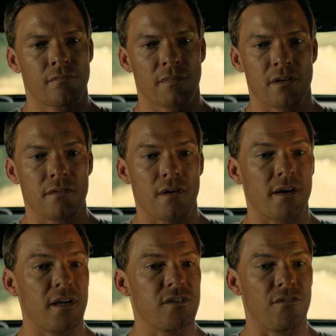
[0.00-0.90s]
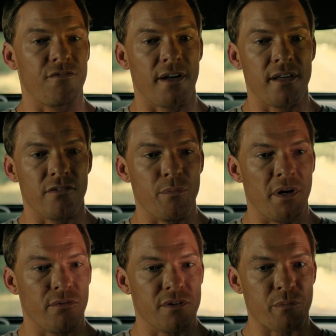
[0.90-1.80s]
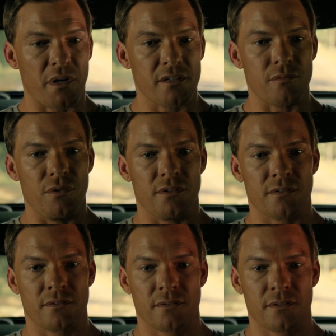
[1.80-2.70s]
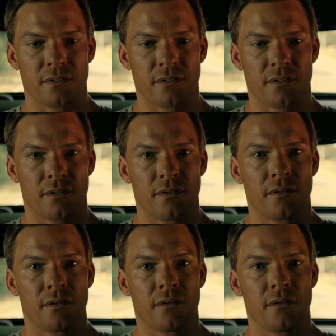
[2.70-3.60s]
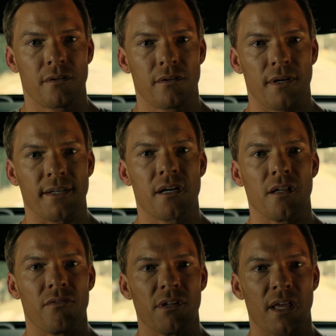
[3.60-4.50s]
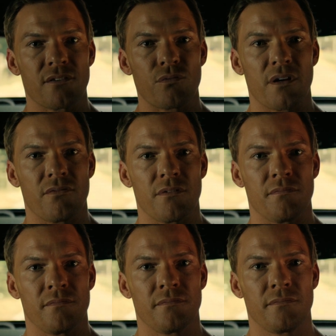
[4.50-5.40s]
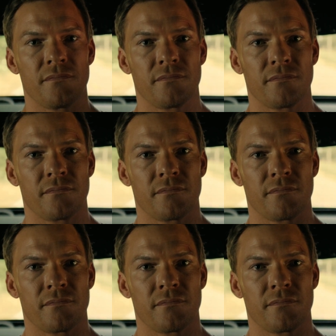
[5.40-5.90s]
decides to stay in Margrave, work with the police, and use his unique strength and intellect to find the real